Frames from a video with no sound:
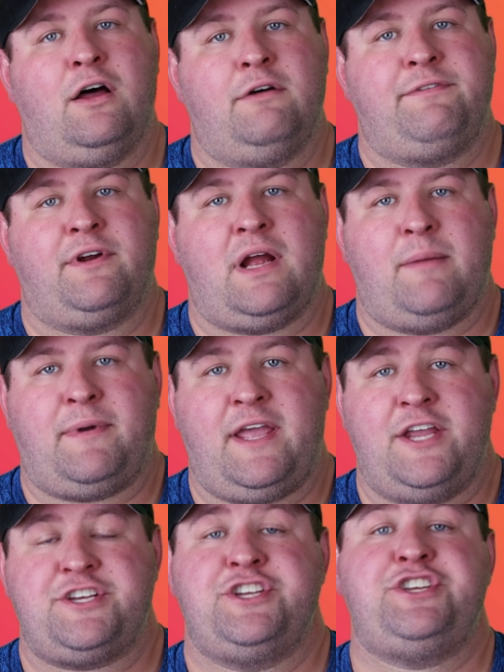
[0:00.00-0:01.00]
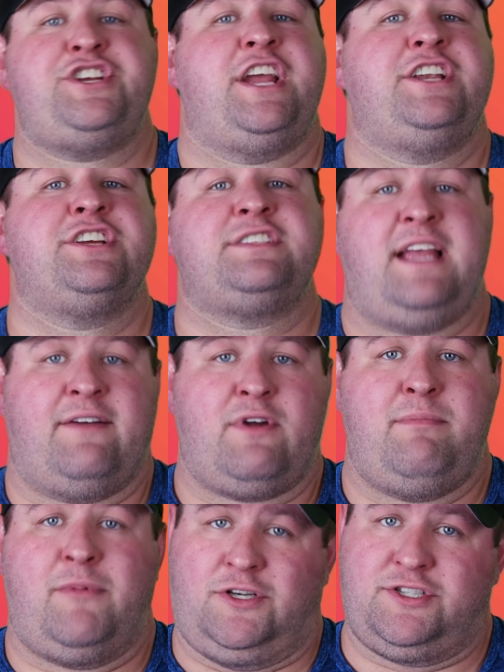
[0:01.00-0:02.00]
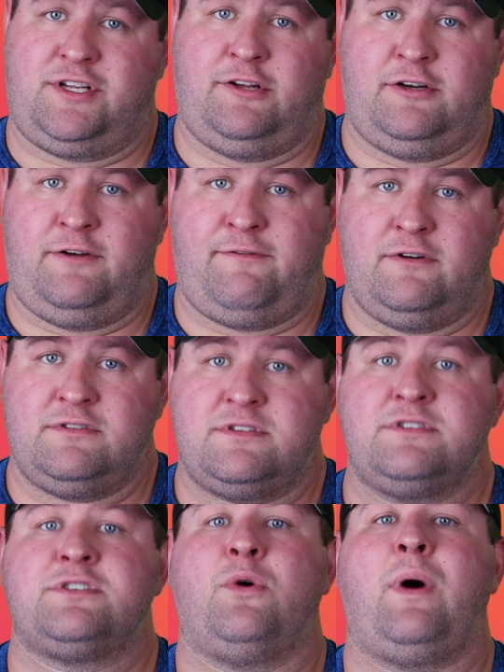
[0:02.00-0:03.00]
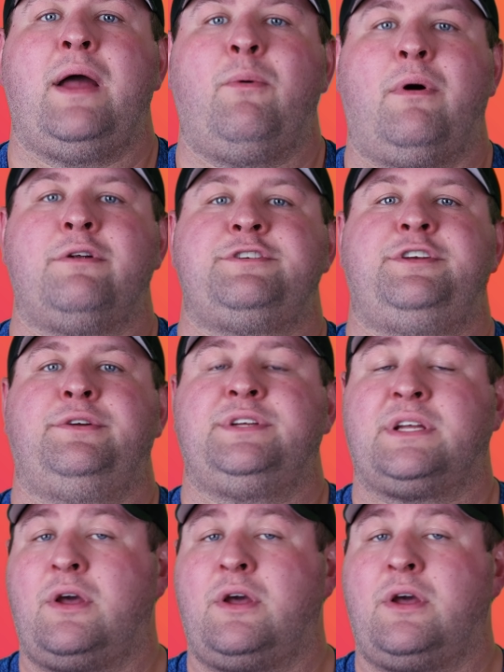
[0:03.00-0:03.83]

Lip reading: of your application changes every March 31st. So I want you to